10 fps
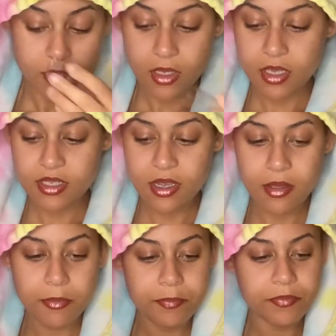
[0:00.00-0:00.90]
It's
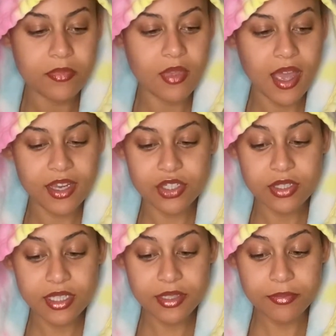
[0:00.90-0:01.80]
um
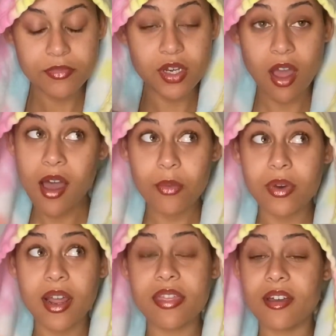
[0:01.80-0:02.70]
actually not what
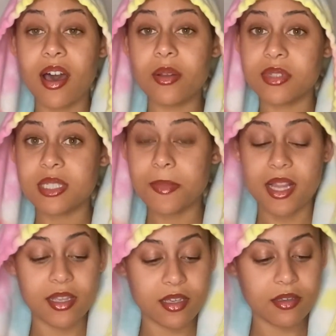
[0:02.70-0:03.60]
I thought it would smell
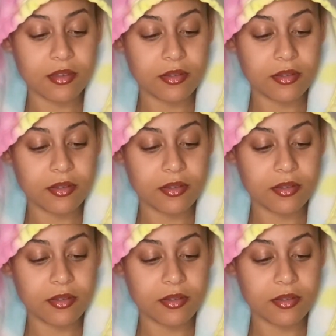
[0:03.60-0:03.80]
like.